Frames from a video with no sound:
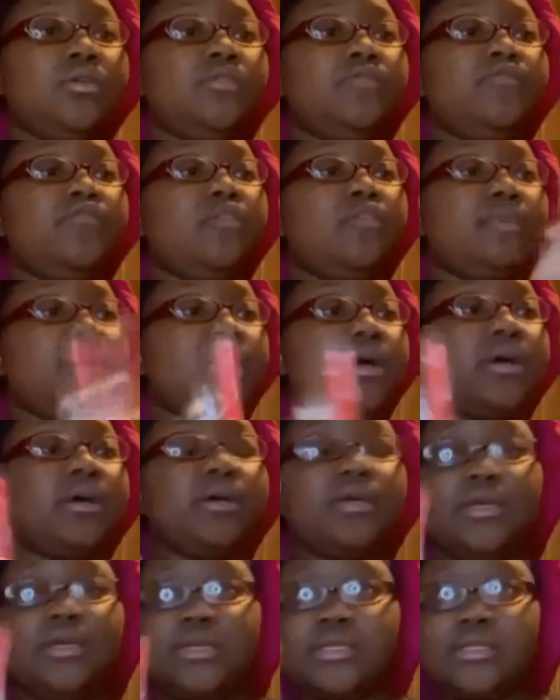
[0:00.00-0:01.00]
for my
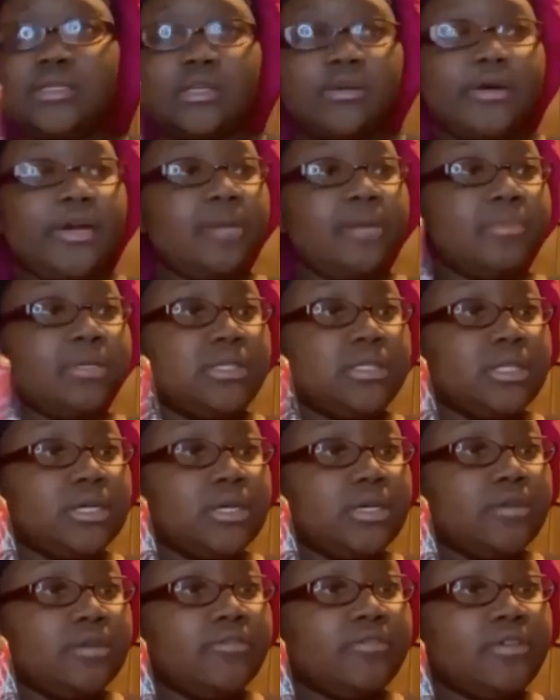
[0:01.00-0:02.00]
Instagram and
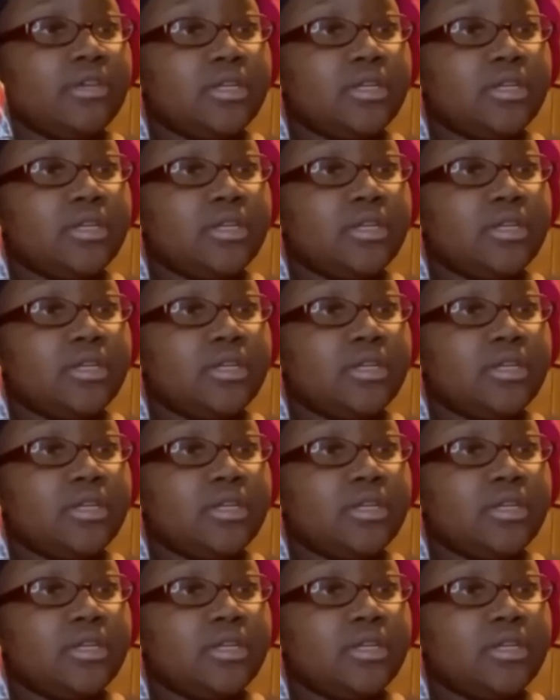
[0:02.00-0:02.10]
stuff.